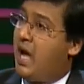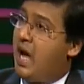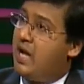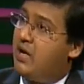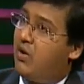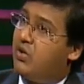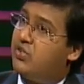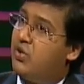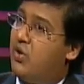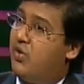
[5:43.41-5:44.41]
and
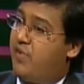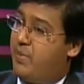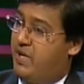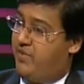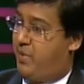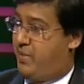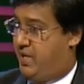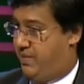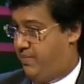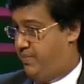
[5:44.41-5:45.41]
also from
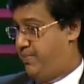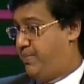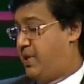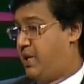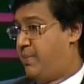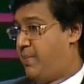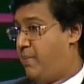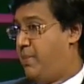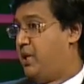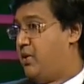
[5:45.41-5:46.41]
a
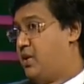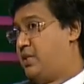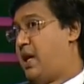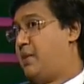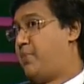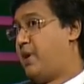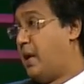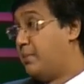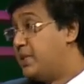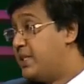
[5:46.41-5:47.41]
public law standpoint,
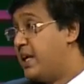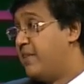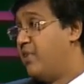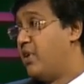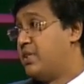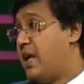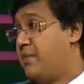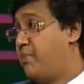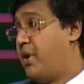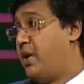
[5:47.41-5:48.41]
administrative law
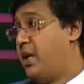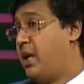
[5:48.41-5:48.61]
standpoint.